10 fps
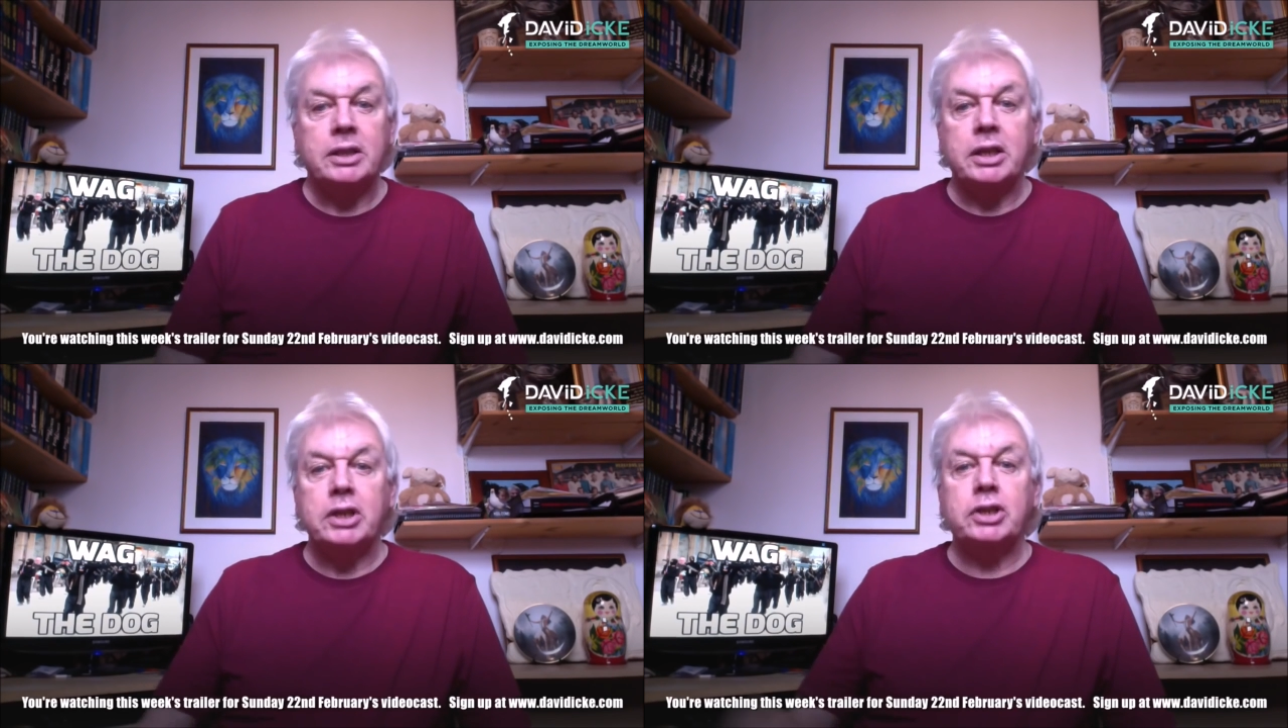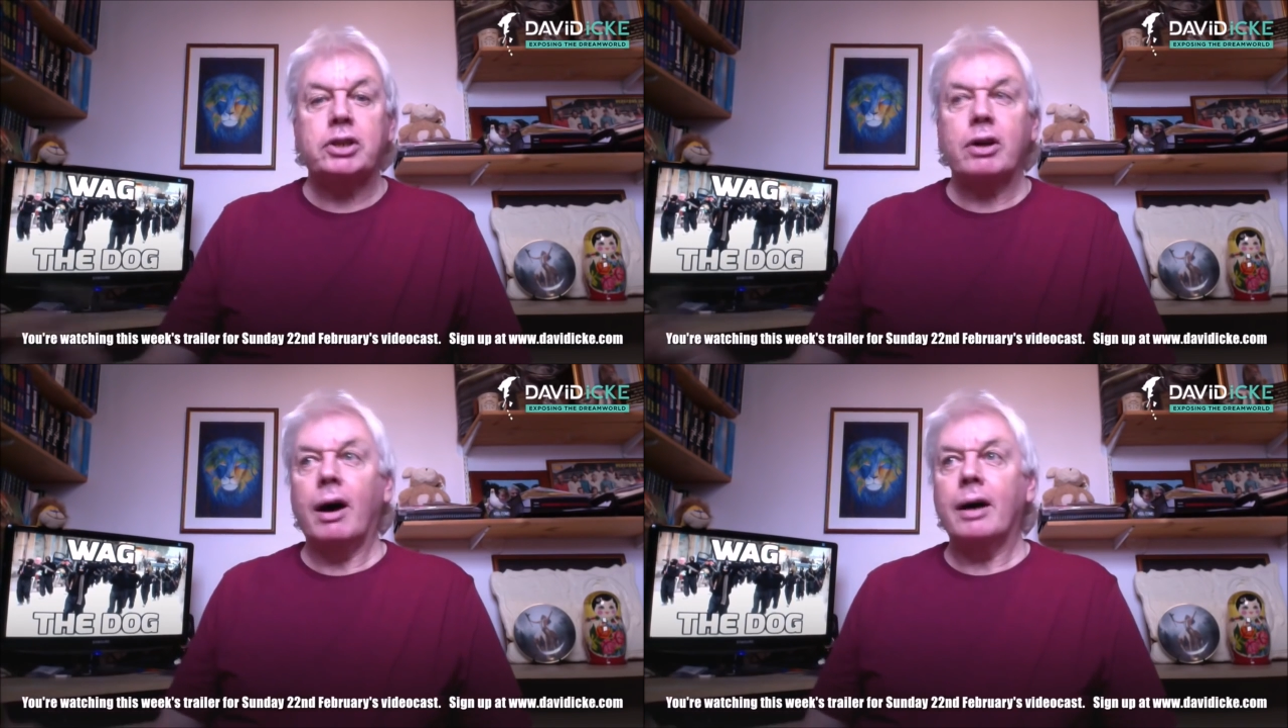
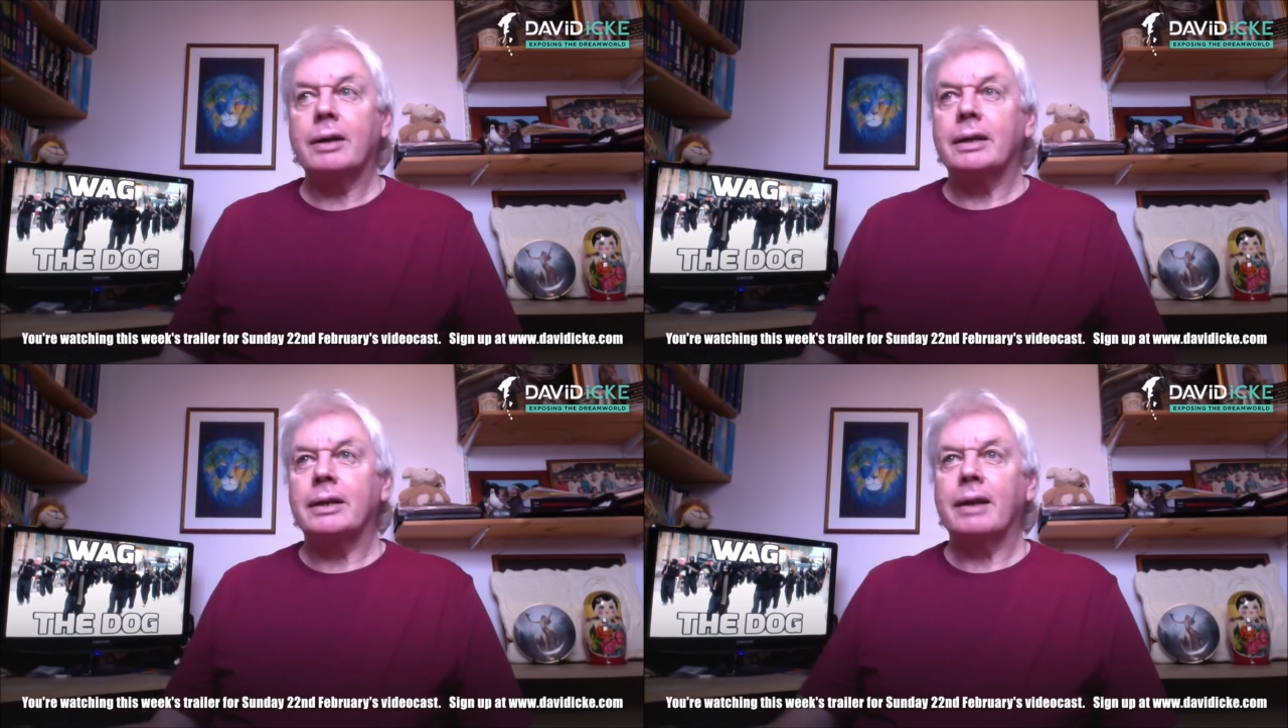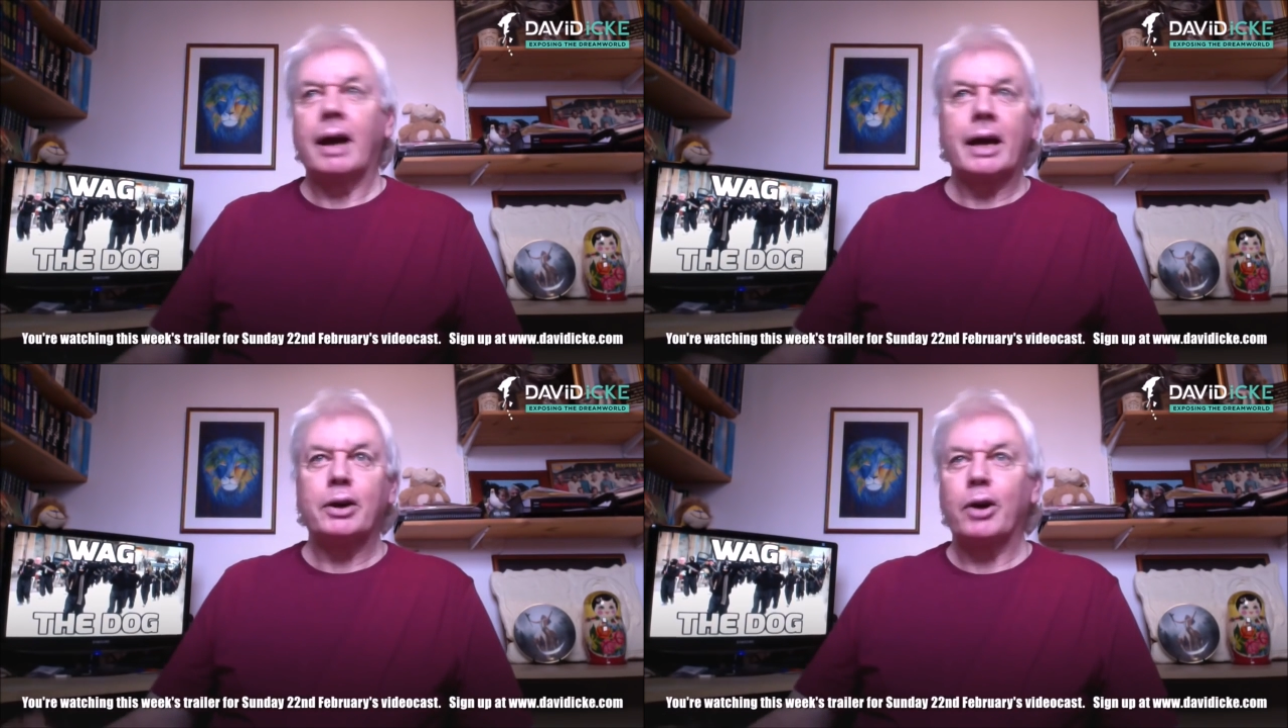discarded
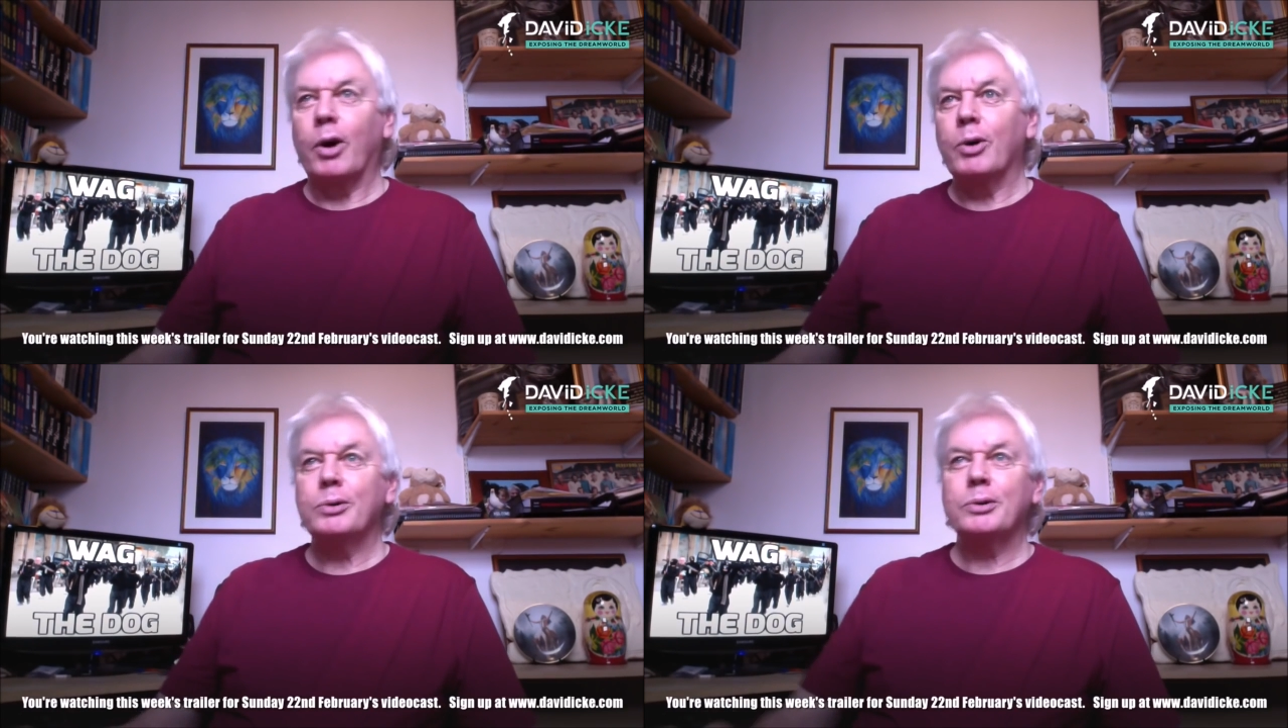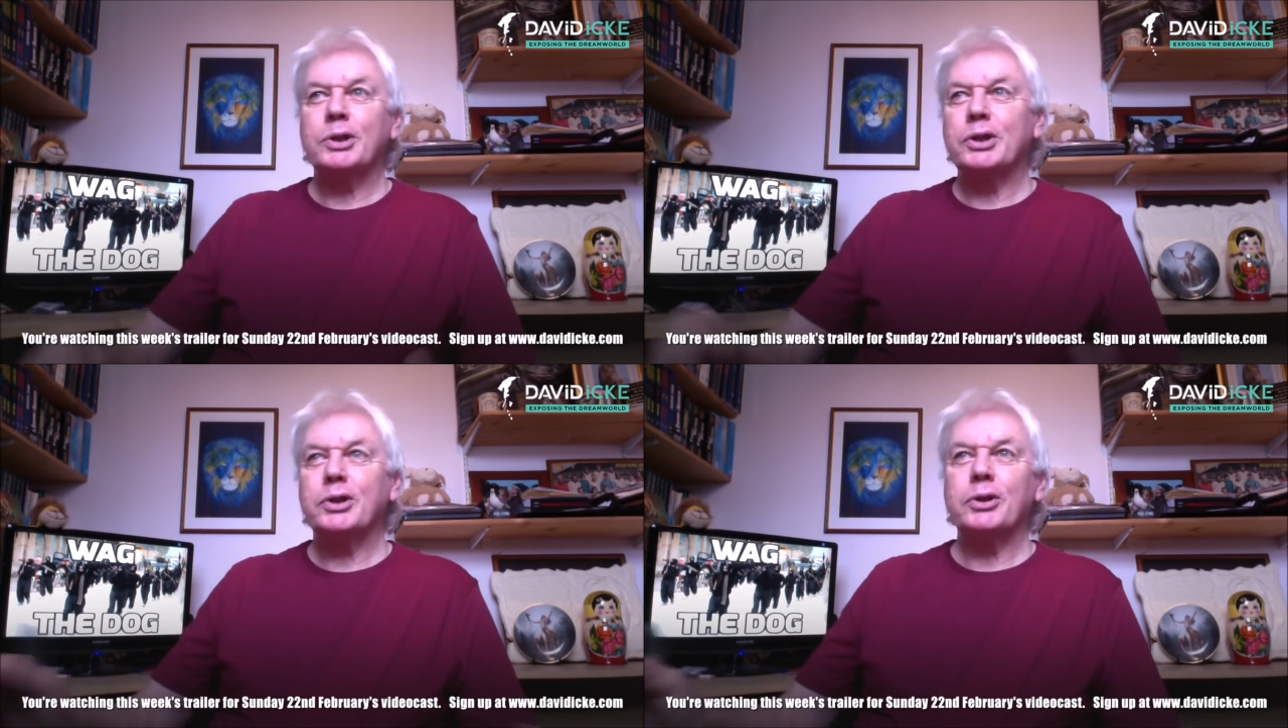like an old
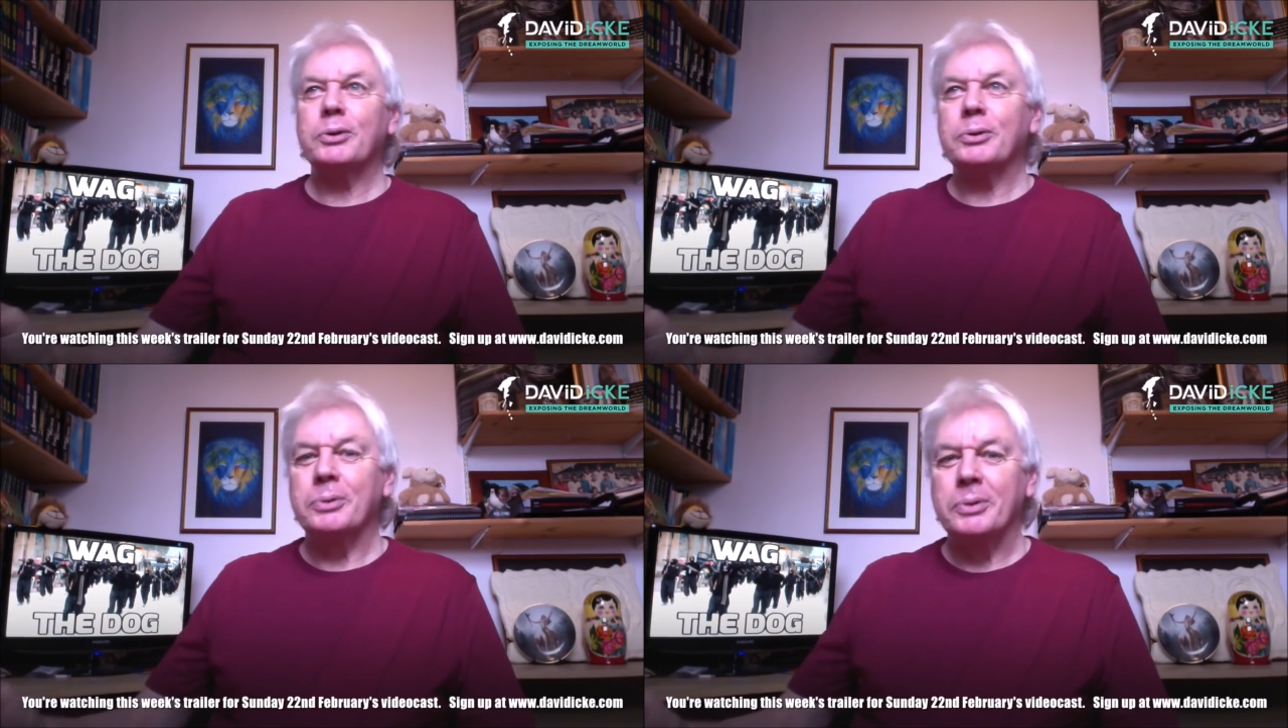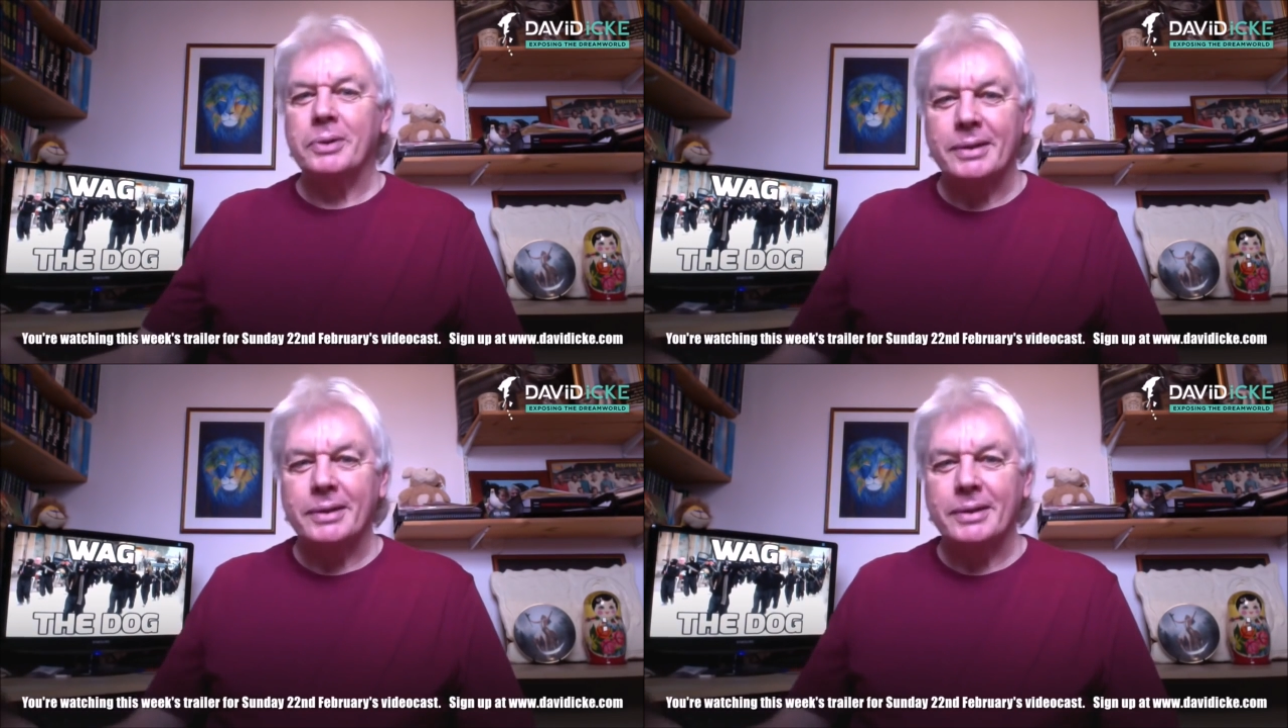shoe.